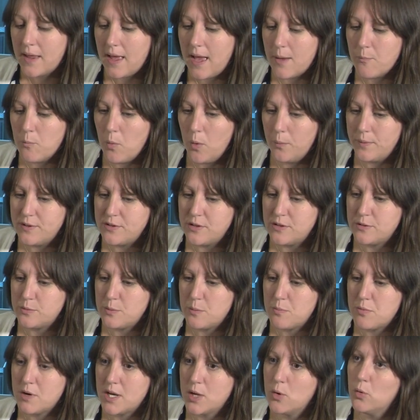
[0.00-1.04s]
And what we do is
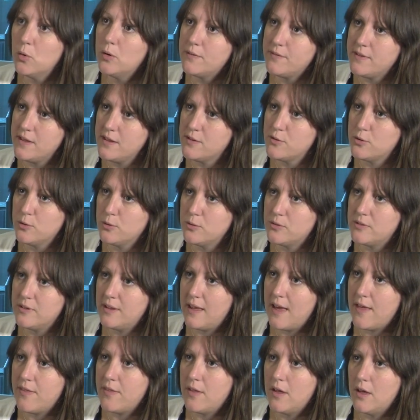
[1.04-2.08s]
we bring all of these tools
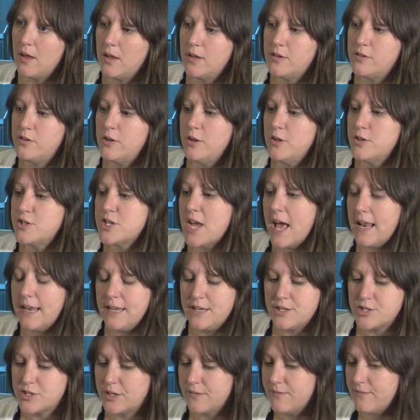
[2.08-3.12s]
together to
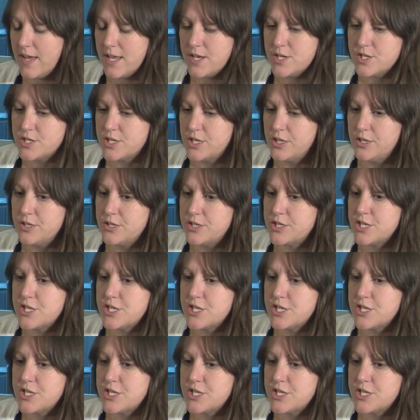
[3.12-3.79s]
challenge convention,